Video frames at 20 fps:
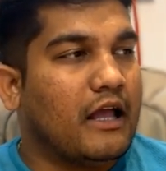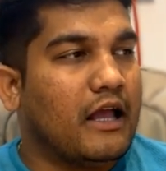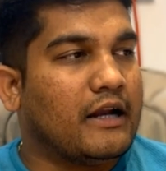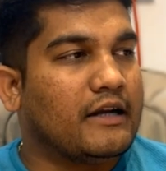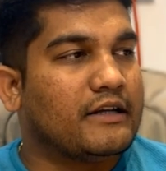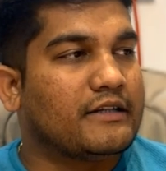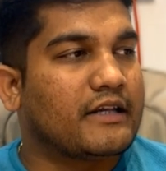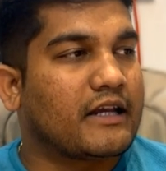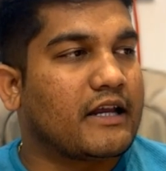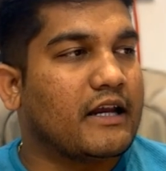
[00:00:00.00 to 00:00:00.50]

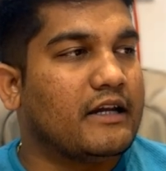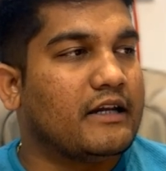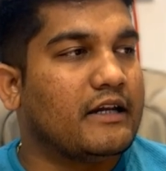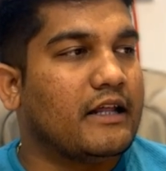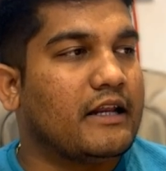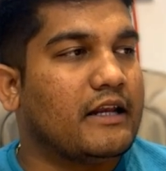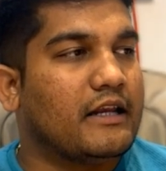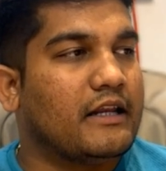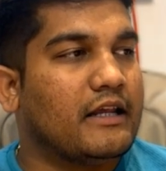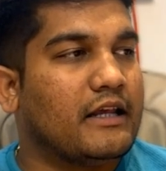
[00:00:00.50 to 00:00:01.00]
And
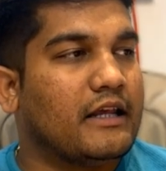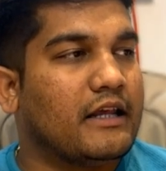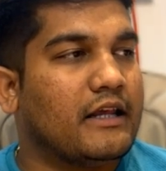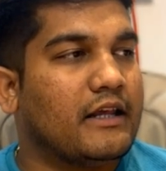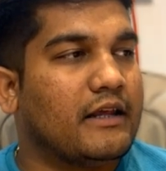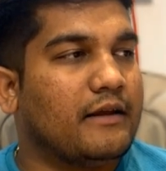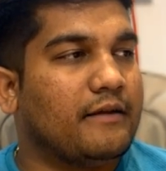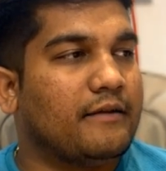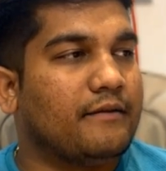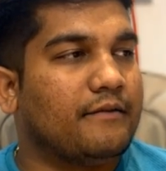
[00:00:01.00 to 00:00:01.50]

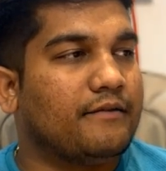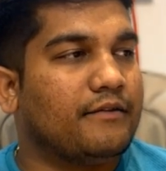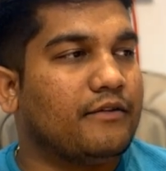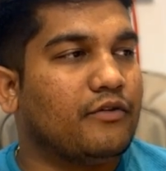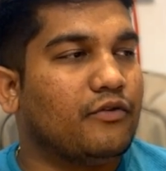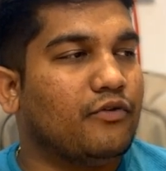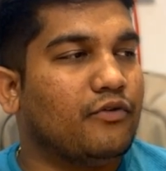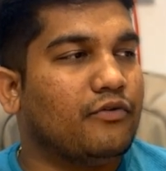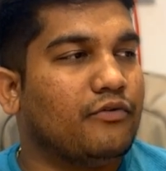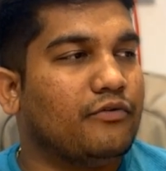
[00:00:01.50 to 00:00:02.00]
secondarily,
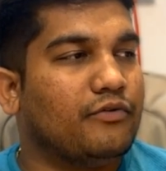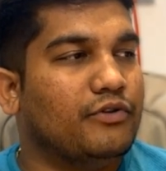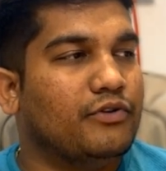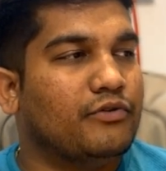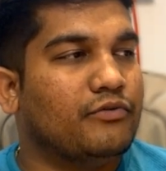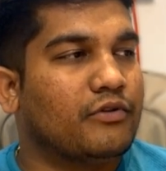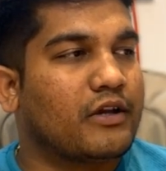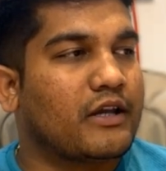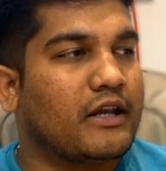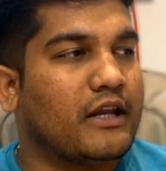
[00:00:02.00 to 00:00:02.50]

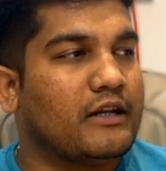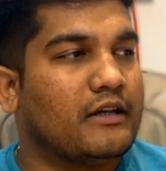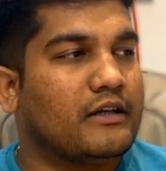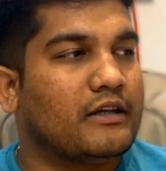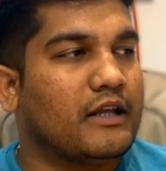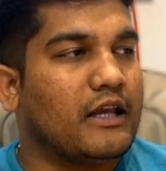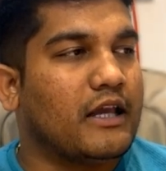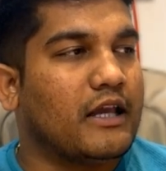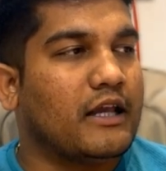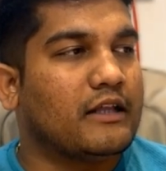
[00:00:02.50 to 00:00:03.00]
you can
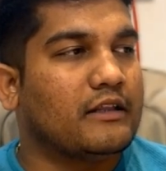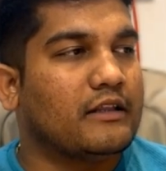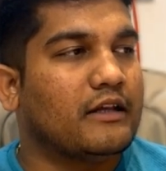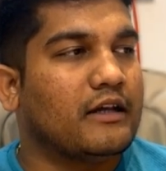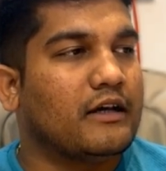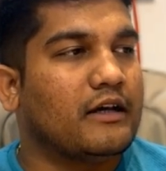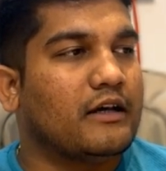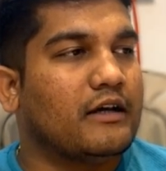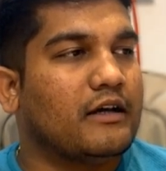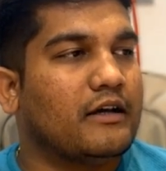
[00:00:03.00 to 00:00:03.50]
take
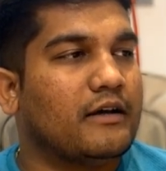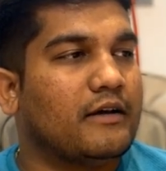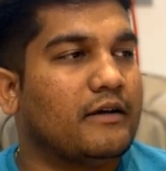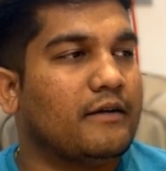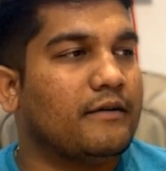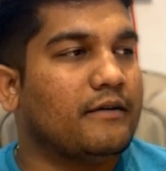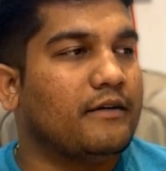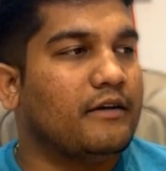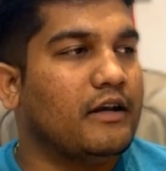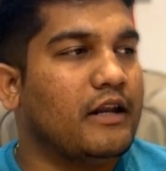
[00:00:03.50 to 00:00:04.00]
the
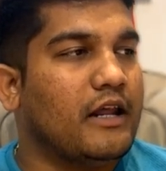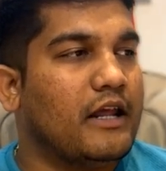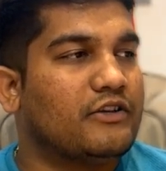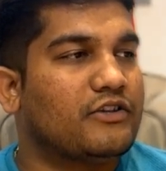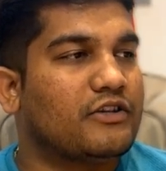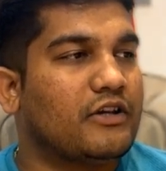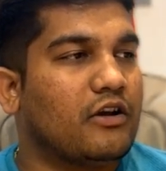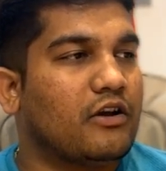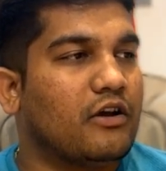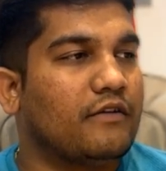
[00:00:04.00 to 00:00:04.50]

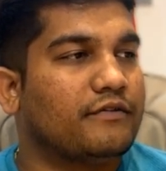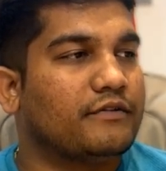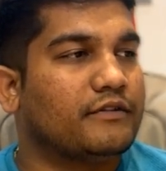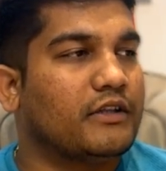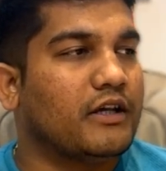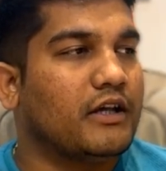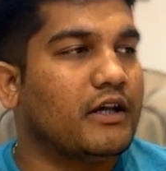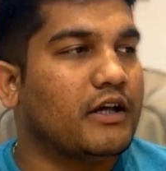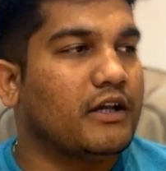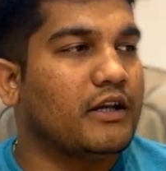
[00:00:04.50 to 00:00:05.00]
nature of
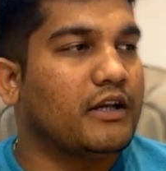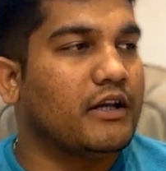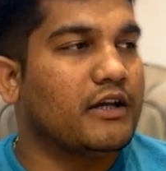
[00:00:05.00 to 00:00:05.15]
the